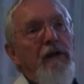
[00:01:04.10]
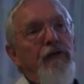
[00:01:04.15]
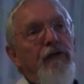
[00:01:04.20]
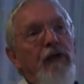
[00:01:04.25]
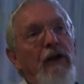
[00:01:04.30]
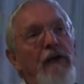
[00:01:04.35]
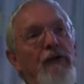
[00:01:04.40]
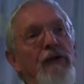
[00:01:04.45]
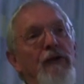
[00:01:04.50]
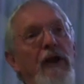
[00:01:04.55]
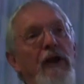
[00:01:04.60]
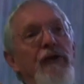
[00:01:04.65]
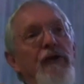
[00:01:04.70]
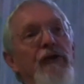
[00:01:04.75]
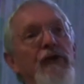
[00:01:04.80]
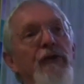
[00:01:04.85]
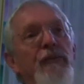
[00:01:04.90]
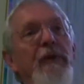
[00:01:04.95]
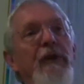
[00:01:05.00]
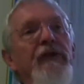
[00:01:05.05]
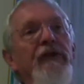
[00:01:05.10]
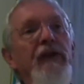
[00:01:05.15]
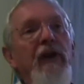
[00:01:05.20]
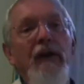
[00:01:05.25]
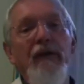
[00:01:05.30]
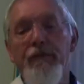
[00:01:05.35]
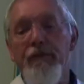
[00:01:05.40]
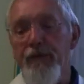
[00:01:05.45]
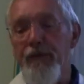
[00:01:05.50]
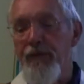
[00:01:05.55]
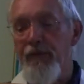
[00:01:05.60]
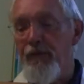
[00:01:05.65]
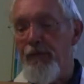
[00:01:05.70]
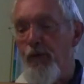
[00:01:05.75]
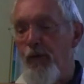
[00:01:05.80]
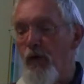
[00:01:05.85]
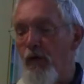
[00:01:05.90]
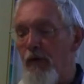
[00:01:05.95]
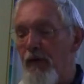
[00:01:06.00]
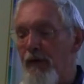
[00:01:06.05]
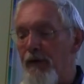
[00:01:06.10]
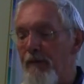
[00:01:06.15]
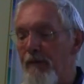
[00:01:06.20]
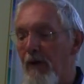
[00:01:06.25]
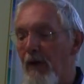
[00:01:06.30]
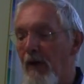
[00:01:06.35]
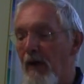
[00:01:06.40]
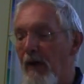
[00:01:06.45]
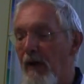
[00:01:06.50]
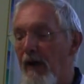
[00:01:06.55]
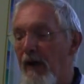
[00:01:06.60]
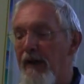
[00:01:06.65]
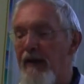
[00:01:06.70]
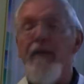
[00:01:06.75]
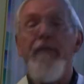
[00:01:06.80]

of translation has been done for us by